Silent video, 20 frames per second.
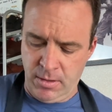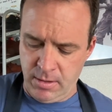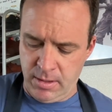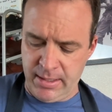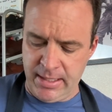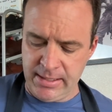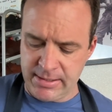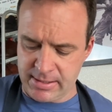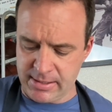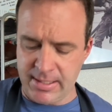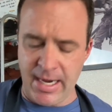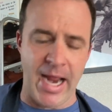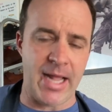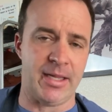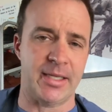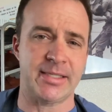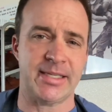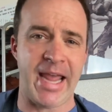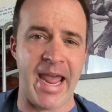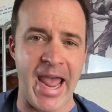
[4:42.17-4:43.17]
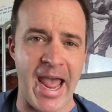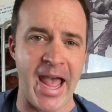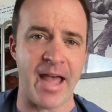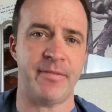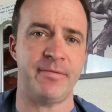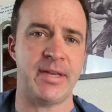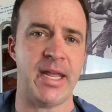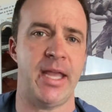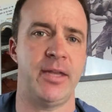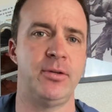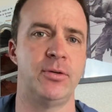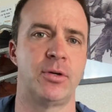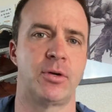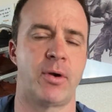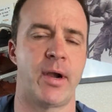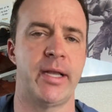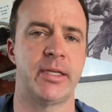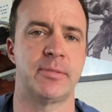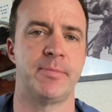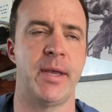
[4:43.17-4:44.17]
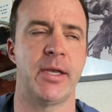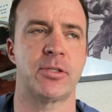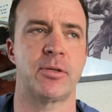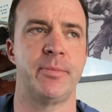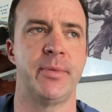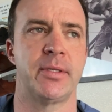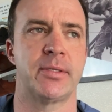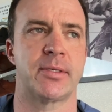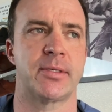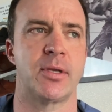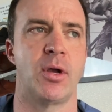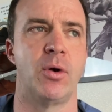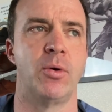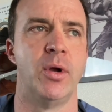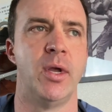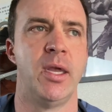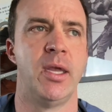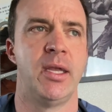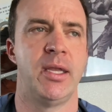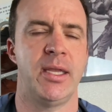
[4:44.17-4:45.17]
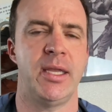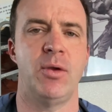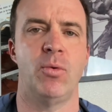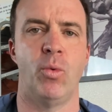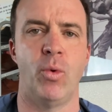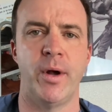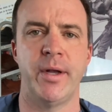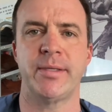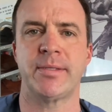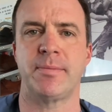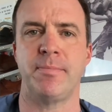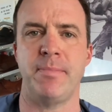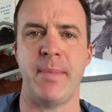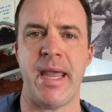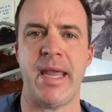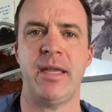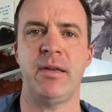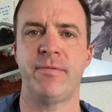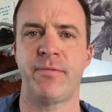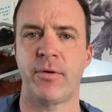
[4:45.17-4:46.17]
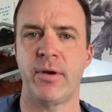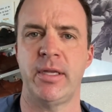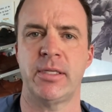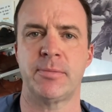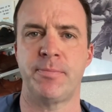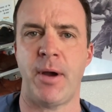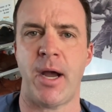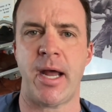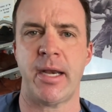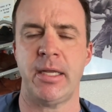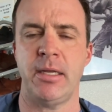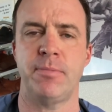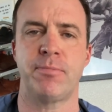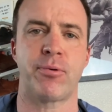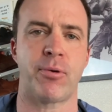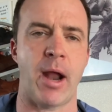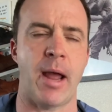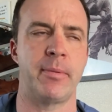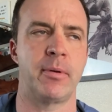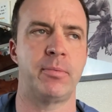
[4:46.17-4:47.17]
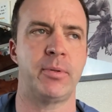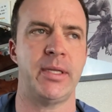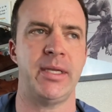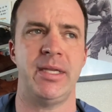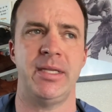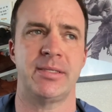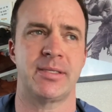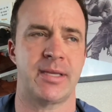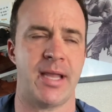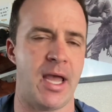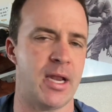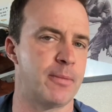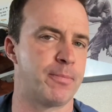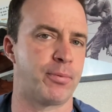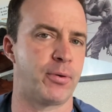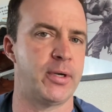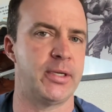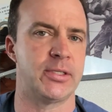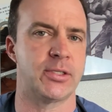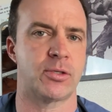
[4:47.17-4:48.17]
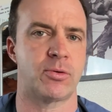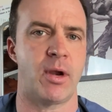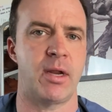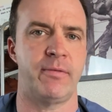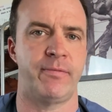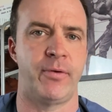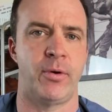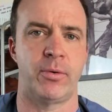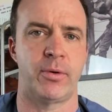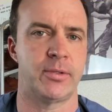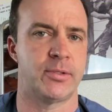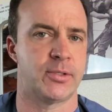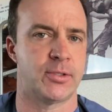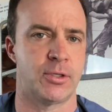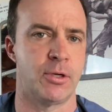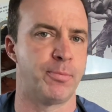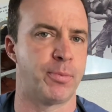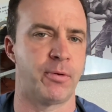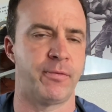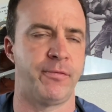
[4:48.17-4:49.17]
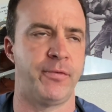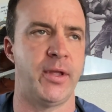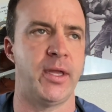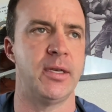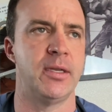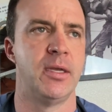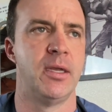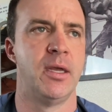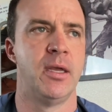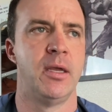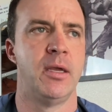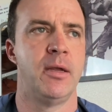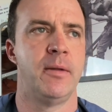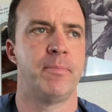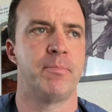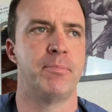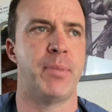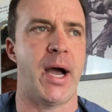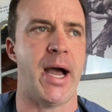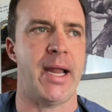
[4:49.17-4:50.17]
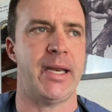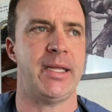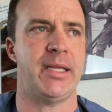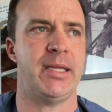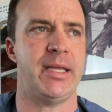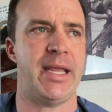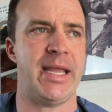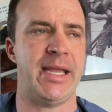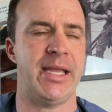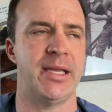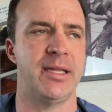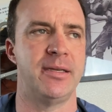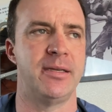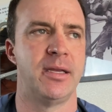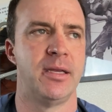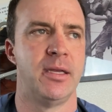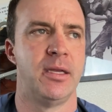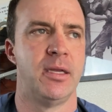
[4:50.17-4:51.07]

these stylists have Daniel Craig's measurements, so it was made for his body, probably. He's got a pretty straightforward, super fit body, and